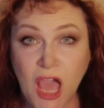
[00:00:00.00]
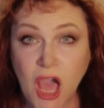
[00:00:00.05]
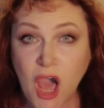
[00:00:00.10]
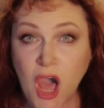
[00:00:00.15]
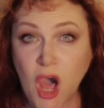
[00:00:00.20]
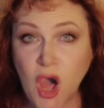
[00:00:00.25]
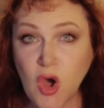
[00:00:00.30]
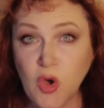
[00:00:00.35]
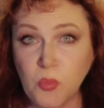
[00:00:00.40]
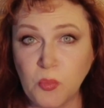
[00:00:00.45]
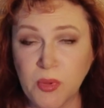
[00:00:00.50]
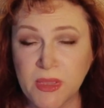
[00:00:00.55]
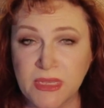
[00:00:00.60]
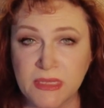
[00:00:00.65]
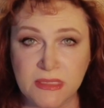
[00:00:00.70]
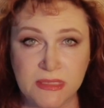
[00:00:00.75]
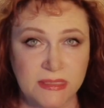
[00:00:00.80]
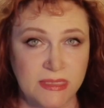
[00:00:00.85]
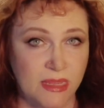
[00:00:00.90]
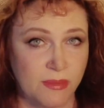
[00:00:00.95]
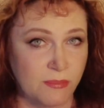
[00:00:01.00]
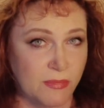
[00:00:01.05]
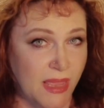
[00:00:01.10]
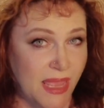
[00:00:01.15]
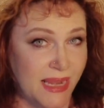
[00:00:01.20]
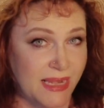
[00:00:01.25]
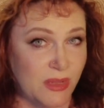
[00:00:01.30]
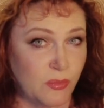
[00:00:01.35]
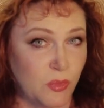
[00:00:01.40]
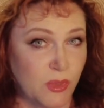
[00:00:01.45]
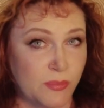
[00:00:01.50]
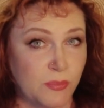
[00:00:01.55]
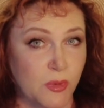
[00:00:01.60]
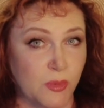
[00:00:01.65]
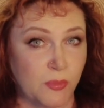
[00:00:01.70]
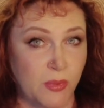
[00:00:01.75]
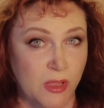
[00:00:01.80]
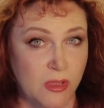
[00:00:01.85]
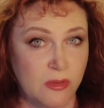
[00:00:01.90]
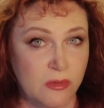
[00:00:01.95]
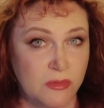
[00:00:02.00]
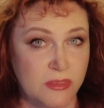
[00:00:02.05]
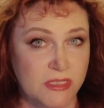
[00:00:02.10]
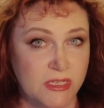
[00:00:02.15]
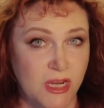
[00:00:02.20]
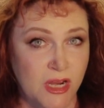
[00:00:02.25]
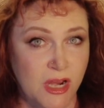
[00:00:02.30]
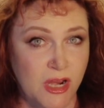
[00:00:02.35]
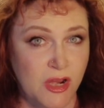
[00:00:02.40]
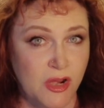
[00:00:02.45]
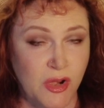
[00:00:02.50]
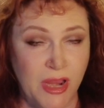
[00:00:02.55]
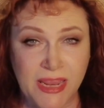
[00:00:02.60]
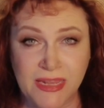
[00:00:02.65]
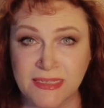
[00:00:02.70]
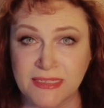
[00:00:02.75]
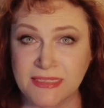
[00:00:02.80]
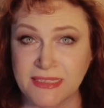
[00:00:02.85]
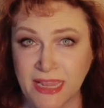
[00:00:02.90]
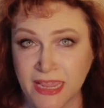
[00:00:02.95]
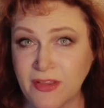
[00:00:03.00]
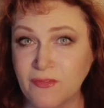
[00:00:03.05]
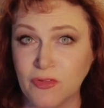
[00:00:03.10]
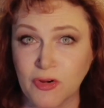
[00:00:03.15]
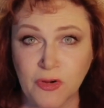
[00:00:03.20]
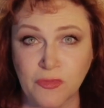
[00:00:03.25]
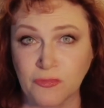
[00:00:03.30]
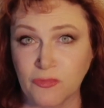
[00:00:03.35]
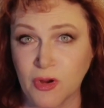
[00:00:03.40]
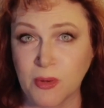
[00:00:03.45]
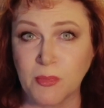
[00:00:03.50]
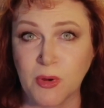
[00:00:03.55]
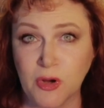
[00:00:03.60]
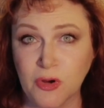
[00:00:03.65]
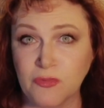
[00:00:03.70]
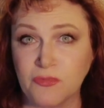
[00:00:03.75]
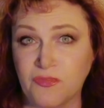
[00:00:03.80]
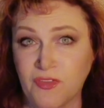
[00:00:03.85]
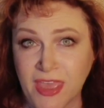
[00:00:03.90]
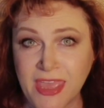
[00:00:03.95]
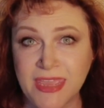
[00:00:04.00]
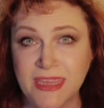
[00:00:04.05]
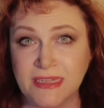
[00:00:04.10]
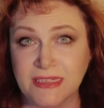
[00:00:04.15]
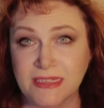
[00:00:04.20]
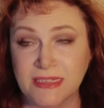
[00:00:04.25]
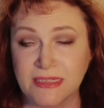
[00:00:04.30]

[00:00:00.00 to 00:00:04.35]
hoping somebody would propose to her and save her from her fate?